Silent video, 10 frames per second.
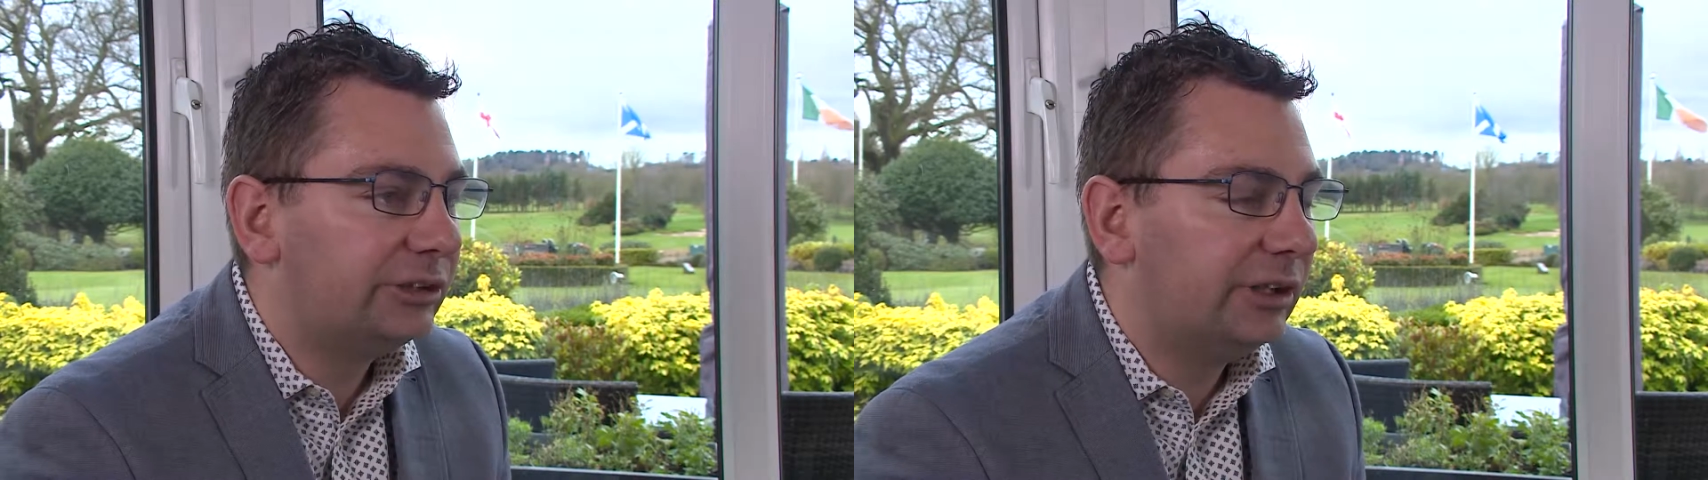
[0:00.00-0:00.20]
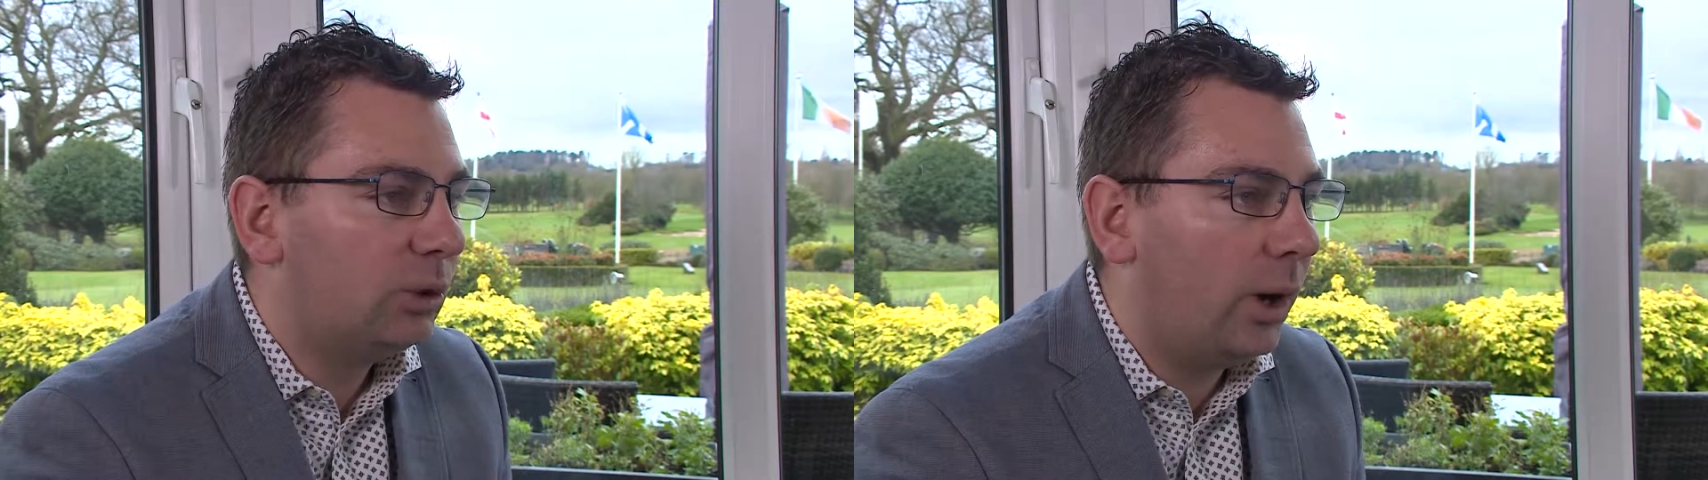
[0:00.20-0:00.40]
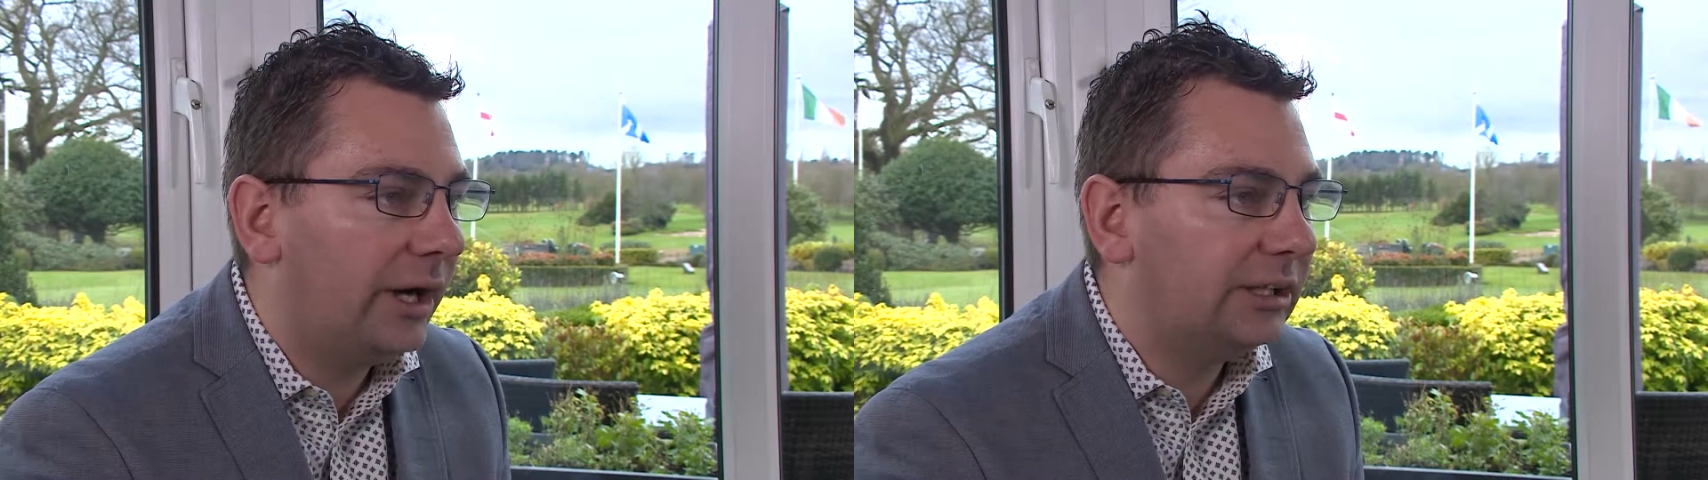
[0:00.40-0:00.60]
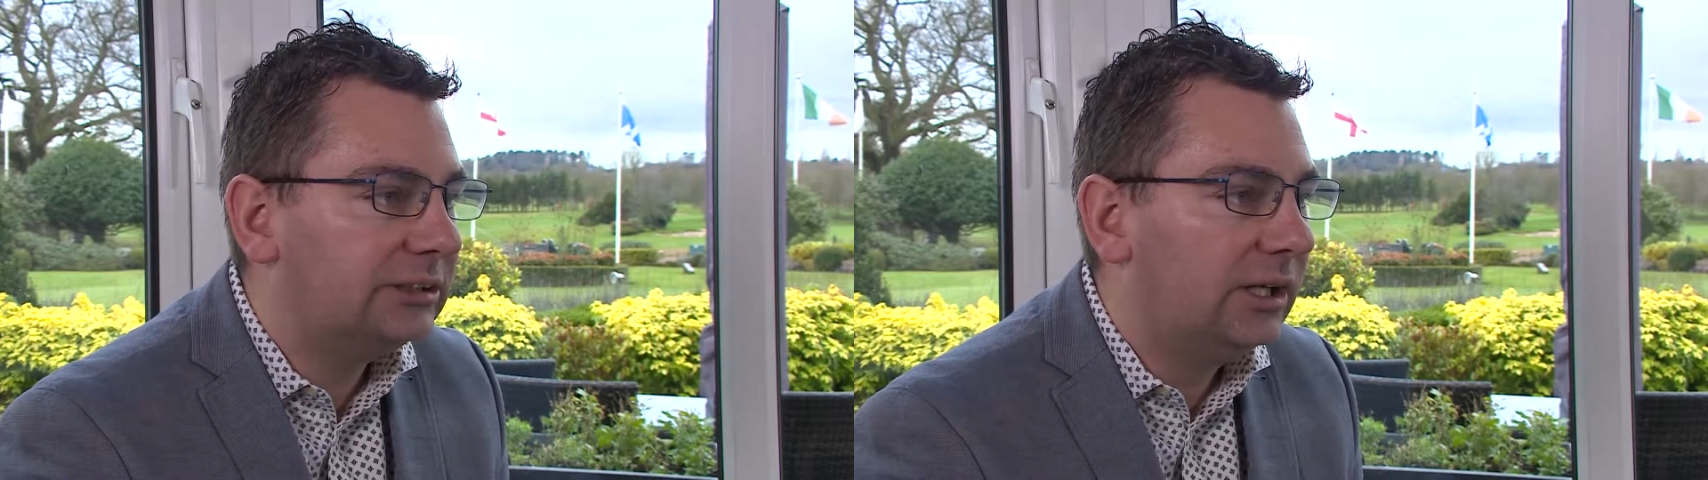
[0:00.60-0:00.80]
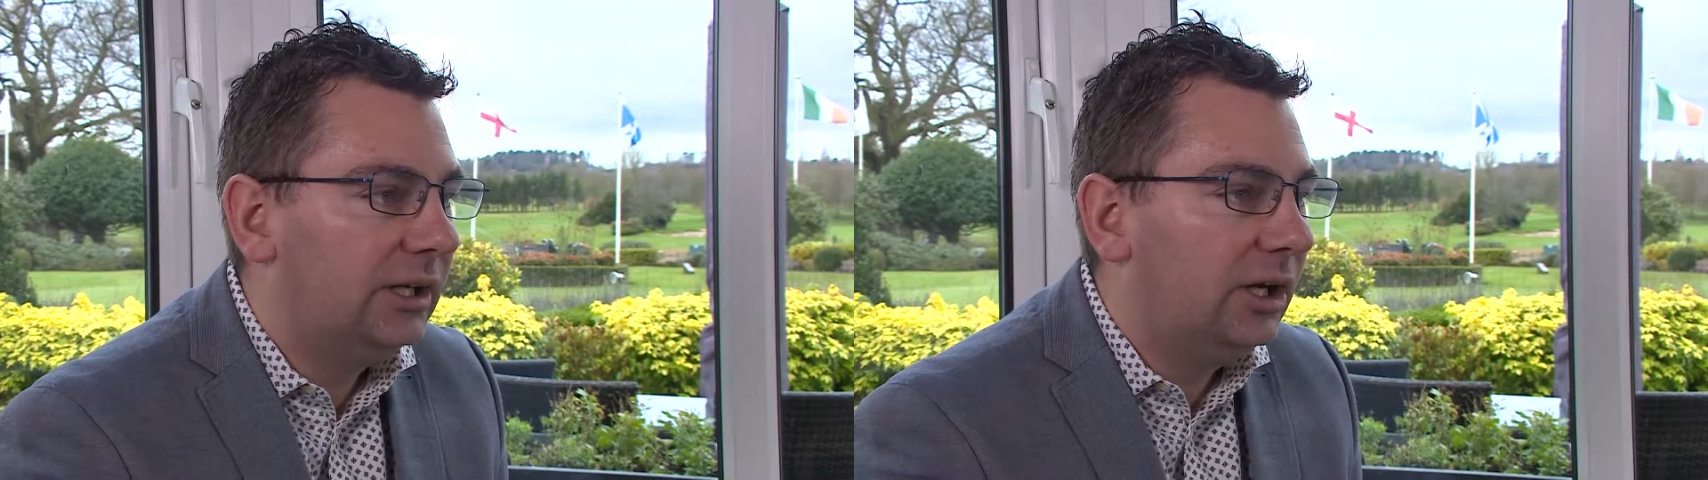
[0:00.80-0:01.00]
required.
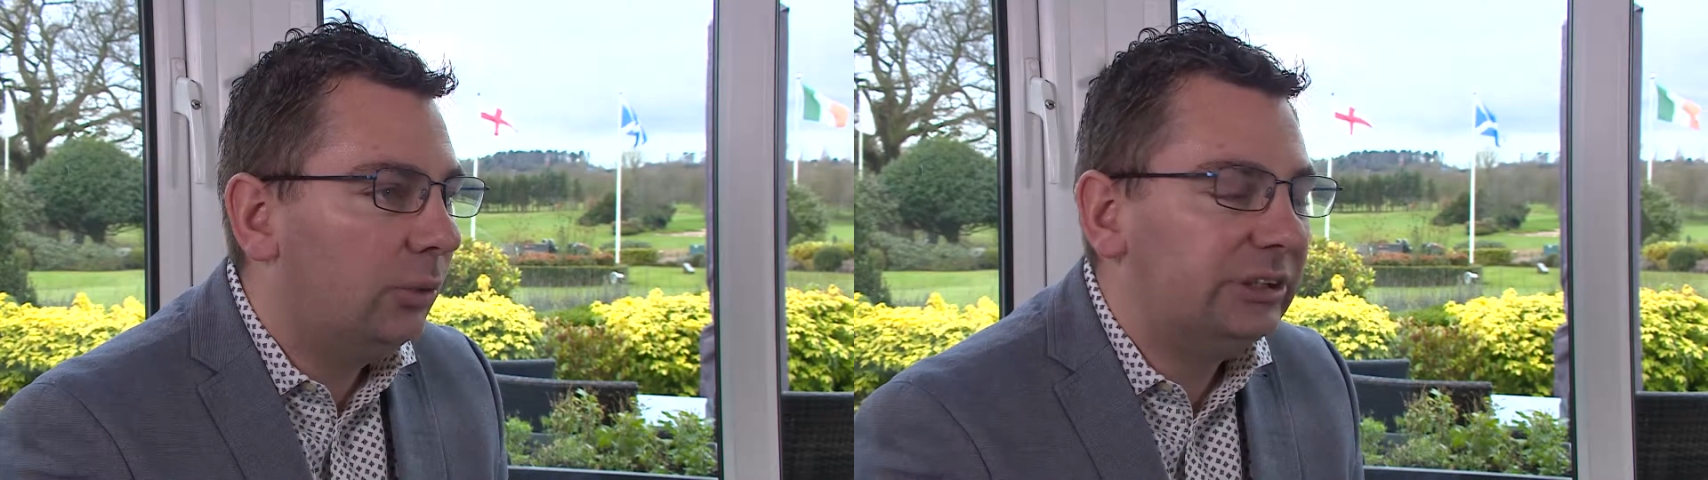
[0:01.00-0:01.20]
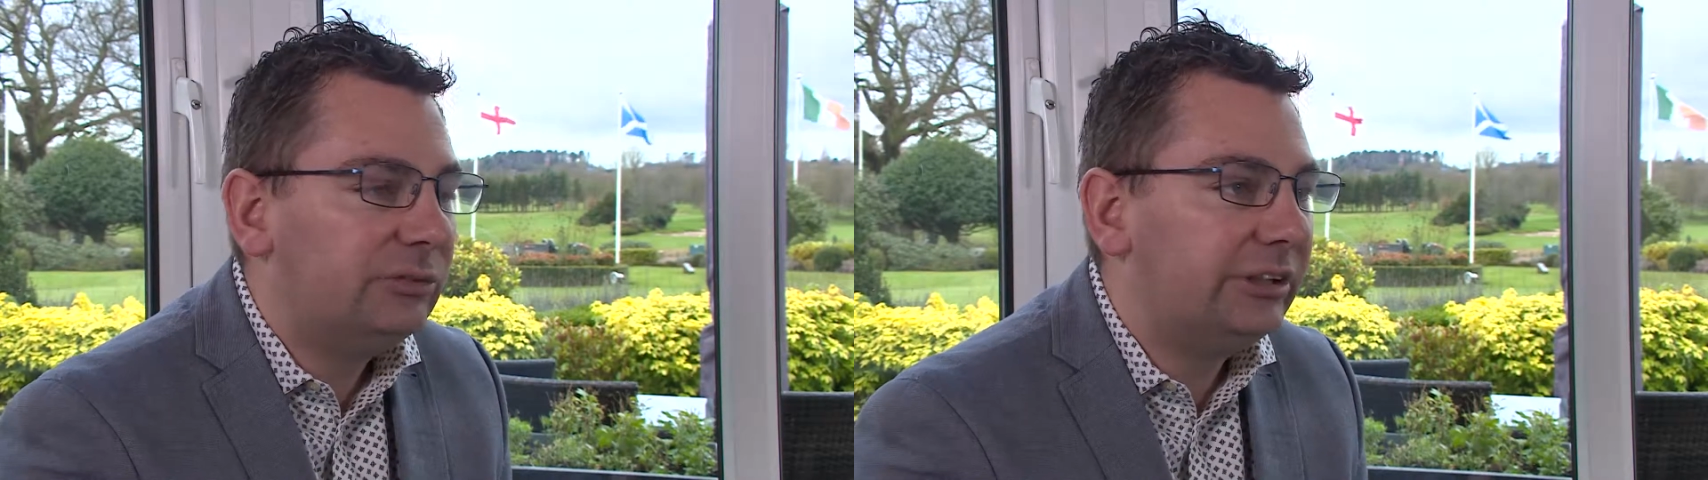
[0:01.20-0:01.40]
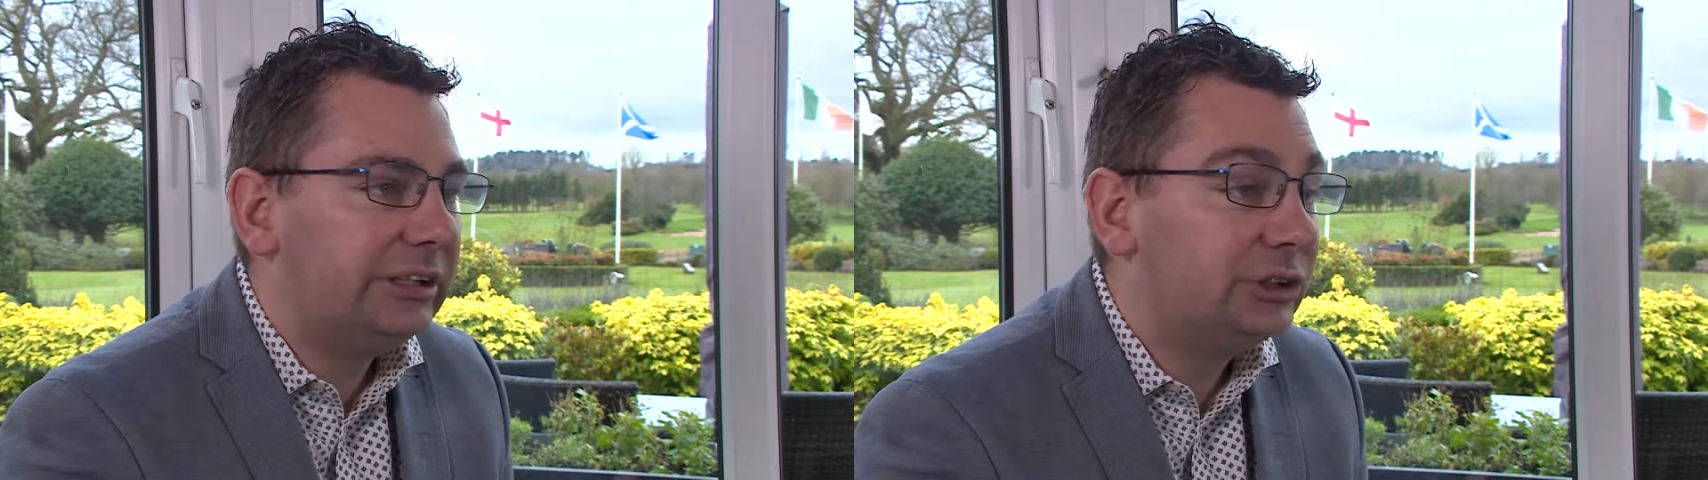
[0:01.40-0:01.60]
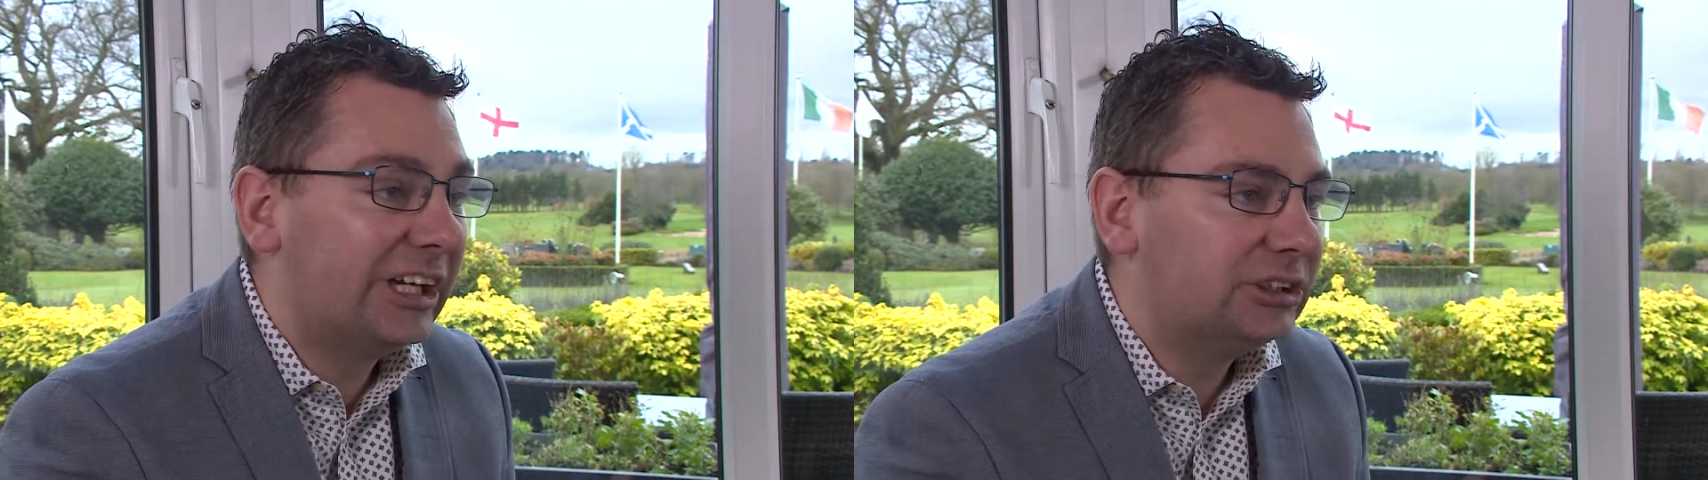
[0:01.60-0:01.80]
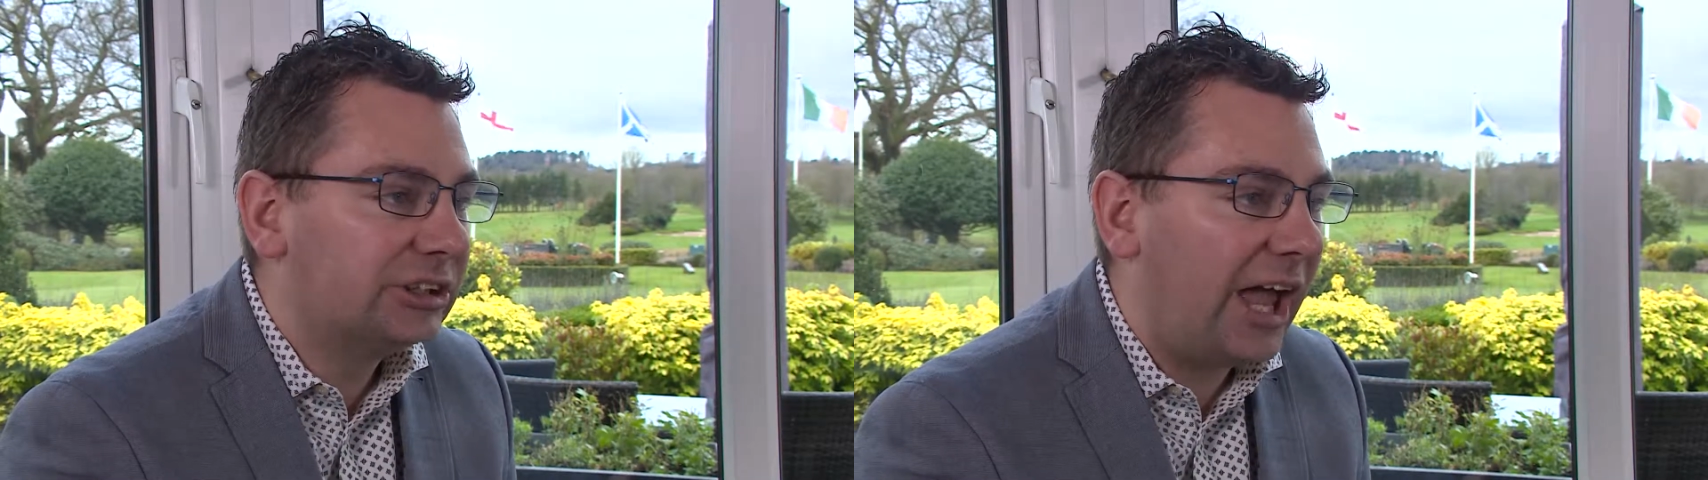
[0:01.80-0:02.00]
We didn't really change the